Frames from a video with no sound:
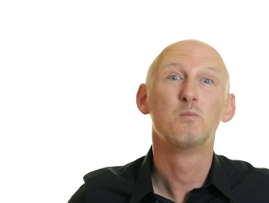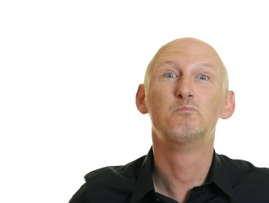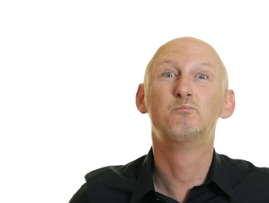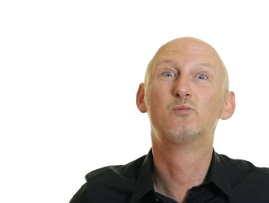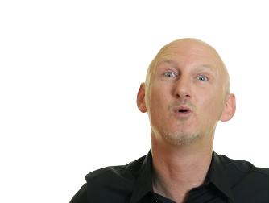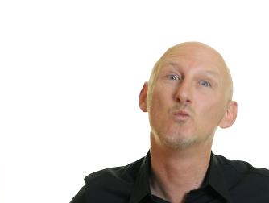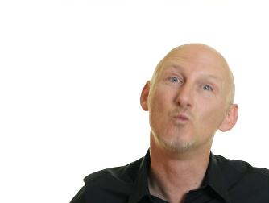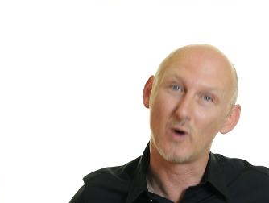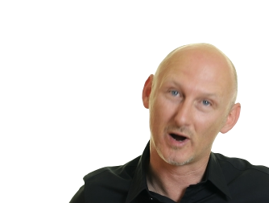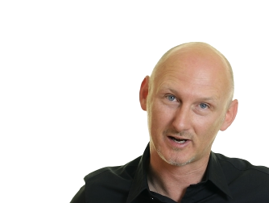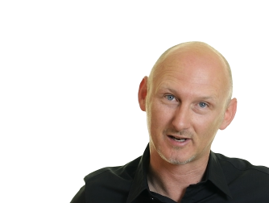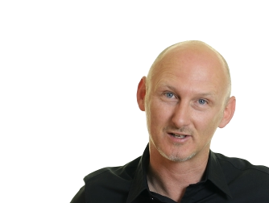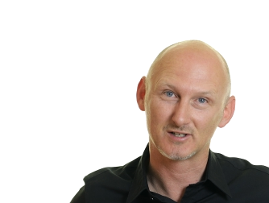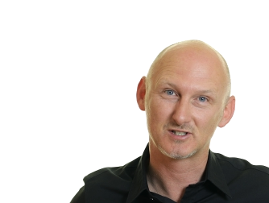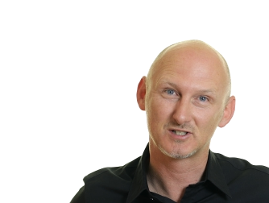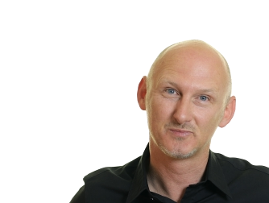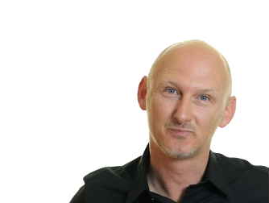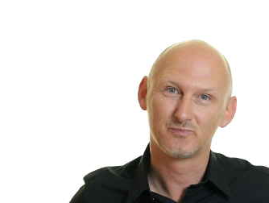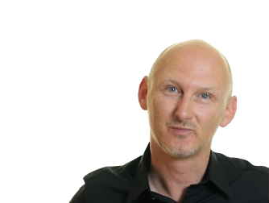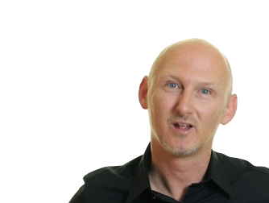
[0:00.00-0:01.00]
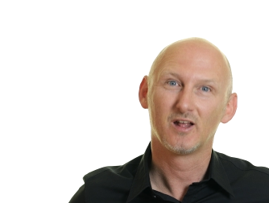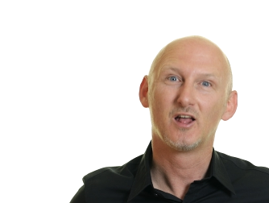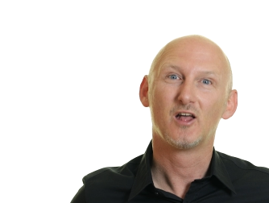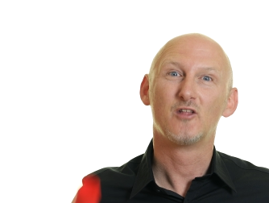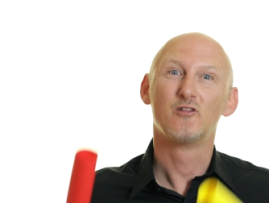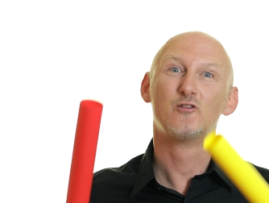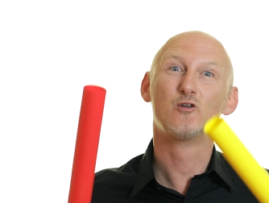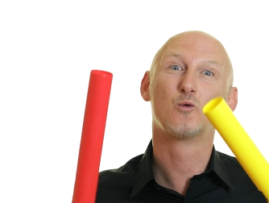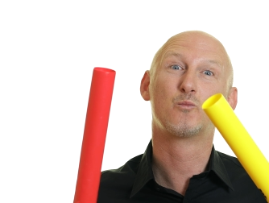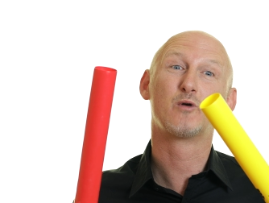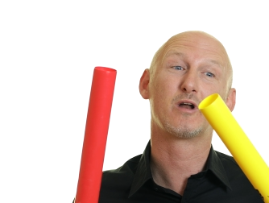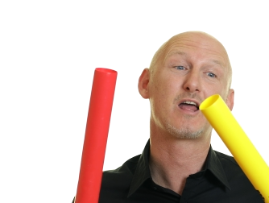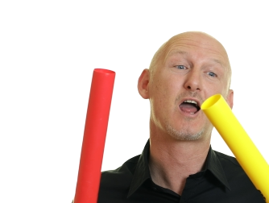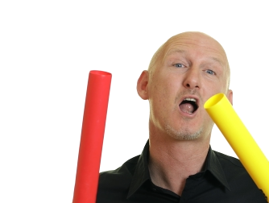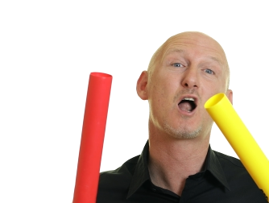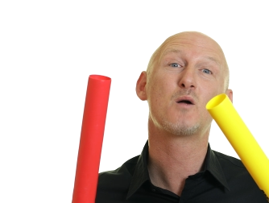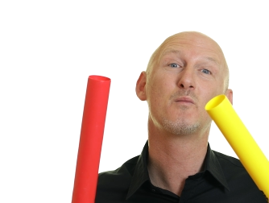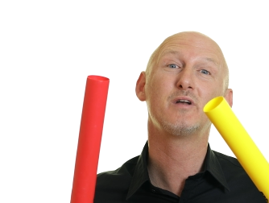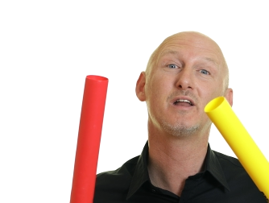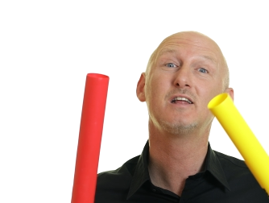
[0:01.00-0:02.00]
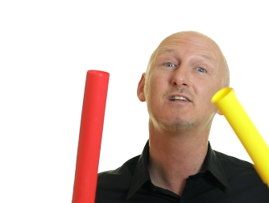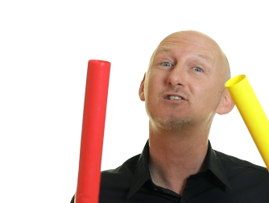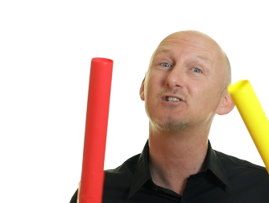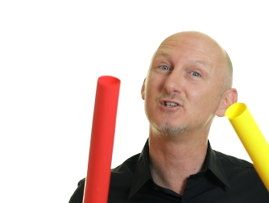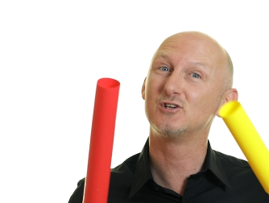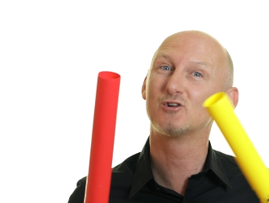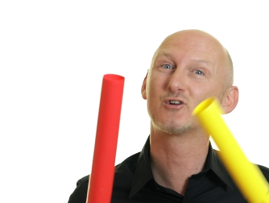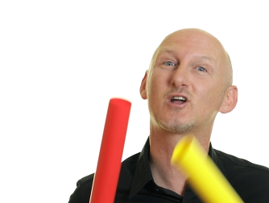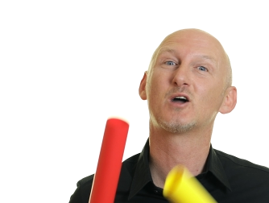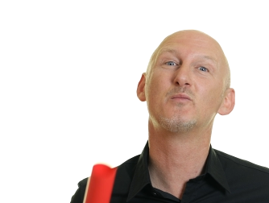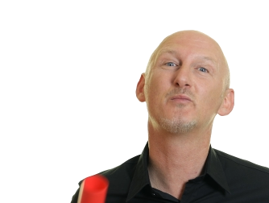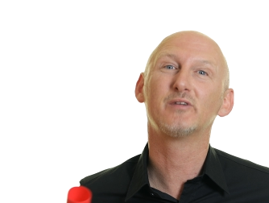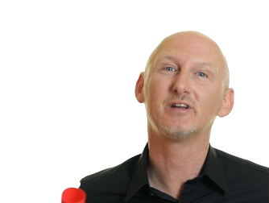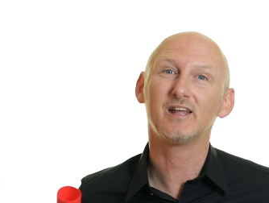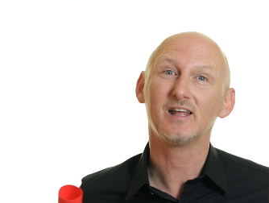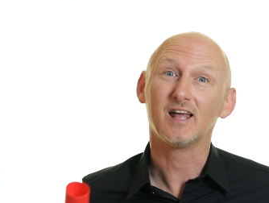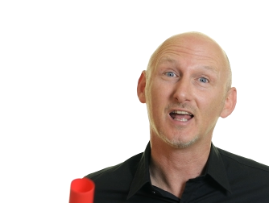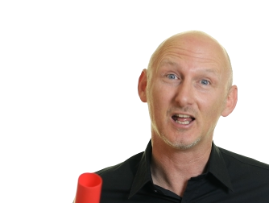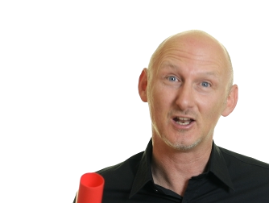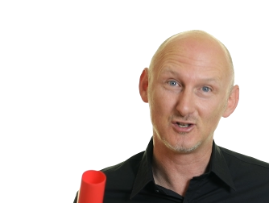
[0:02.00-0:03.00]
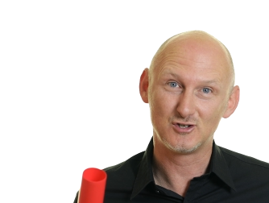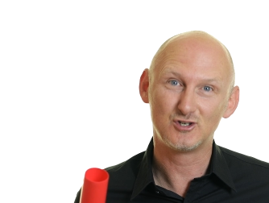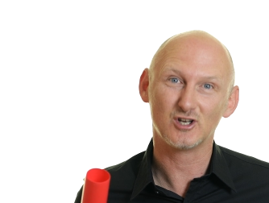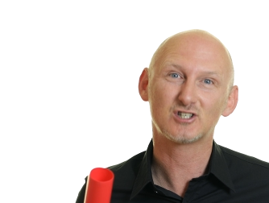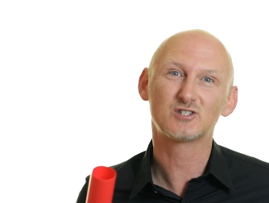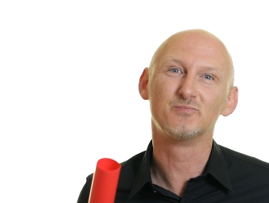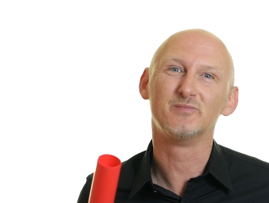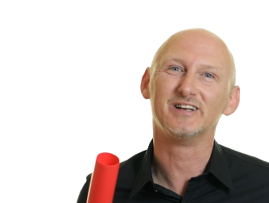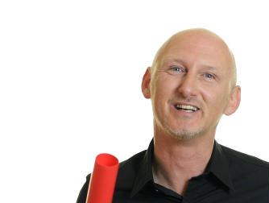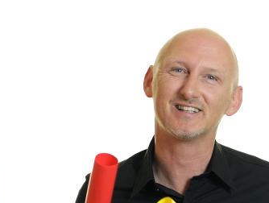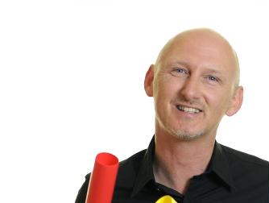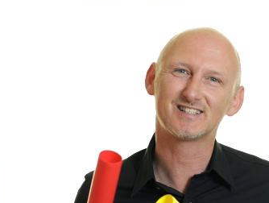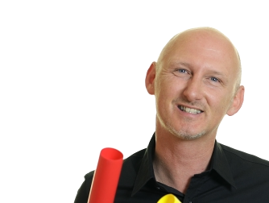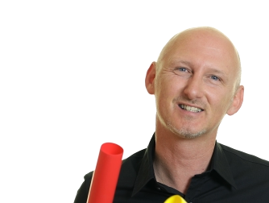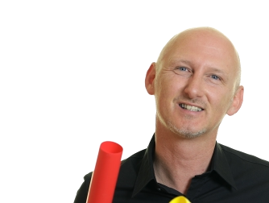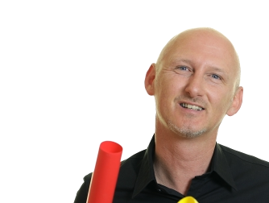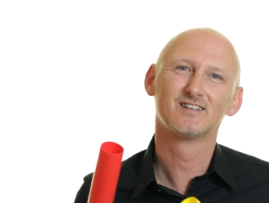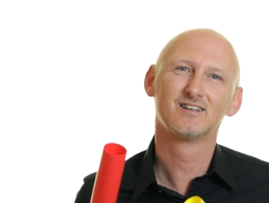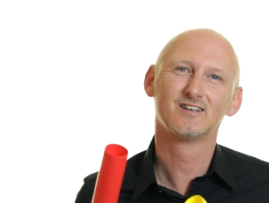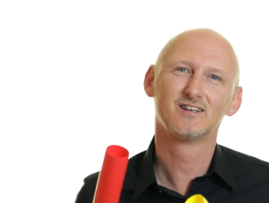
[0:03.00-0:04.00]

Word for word: Boomwhackers. They'll bring harmony to your company in just minutes.